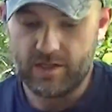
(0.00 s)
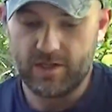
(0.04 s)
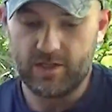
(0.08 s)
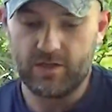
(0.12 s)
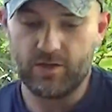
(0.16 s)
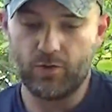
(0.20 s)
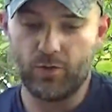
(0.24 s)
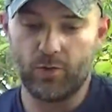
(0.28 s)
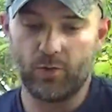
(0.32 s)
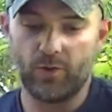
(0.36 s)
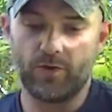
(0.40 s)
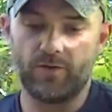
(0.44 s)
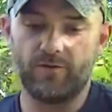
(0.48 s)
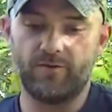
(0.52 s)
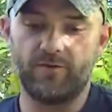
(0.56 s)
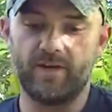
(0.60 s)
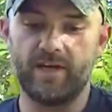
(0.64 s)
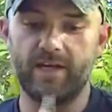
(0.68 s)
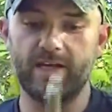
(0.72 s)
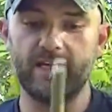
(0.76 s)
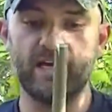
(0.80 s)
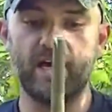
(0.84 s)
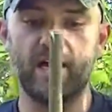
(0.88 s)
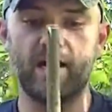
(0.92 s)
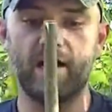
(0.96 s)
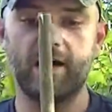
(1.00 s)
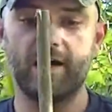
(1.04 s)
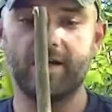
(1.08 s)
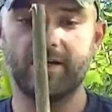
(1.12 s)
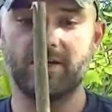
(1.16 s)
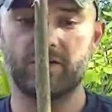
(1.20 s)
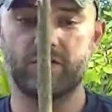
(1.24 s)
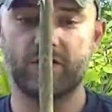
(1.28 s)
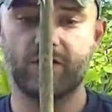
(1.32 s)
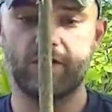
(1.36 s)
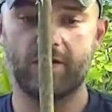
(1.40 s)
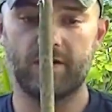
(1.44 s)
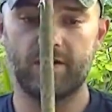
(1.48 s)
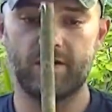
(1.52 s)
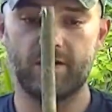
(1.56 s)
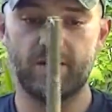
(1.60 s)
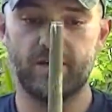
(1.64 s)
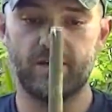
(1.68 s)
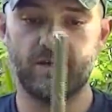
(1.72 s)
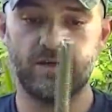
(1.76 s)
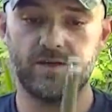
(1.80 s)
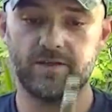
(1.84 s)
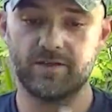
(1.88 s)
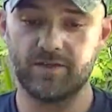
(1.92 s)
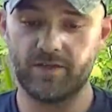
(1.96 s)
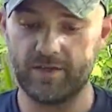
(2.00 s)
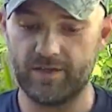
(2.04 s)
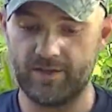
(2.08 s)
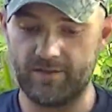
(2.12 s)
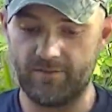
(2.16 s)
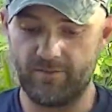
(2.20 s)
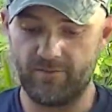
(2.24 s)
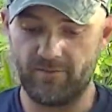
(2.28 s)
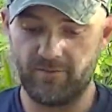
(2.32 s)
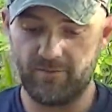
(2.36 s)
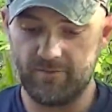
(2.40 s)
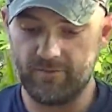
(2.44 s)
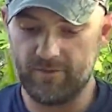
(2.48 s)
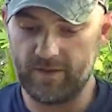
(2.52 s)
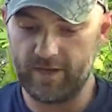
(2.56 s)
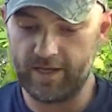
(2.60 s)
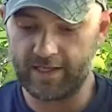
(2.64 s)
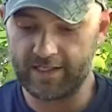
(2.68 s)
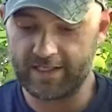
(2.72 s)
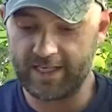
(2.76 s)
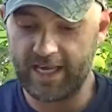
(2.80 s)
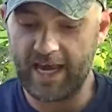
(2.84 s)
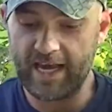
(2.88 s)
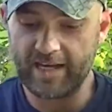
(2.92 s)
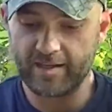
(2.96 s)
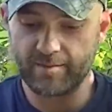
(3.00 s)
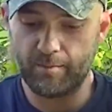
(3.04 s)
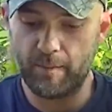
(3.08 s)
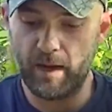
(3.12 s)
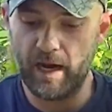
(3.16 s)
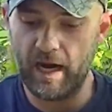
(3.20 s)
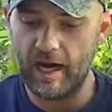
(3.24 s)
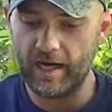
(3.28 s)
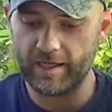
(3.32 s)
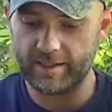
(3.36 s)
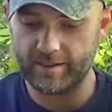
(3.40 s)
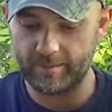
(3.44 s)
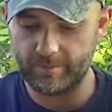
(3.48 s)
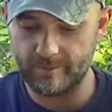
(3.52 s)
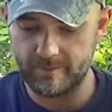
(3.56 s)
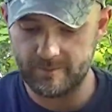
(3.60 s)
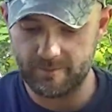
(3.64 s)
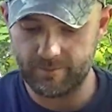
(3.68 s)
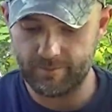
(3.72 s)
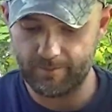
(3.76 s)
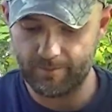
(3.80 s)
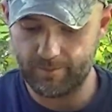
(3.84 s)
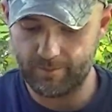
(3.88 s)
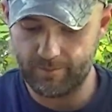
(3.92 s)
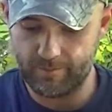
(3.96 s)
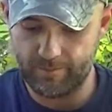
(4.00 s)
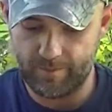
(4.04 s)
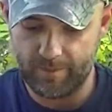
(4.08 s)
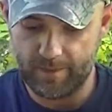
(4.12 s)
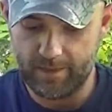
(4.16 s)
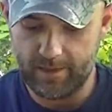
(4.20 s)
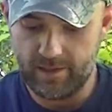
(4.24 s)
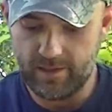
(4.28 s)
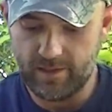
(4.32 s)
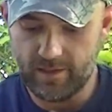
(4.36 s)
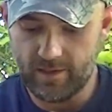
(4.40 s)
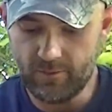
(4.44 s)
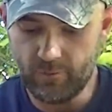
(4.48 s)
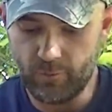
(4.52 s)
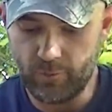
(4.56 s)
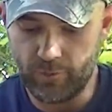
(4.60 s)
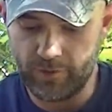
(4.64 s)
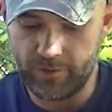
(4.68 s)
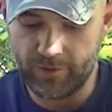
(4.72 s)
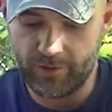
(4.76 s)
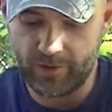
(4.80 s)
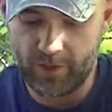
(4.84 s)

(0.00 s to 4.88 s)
your V-notch is on the exact bottom of where you're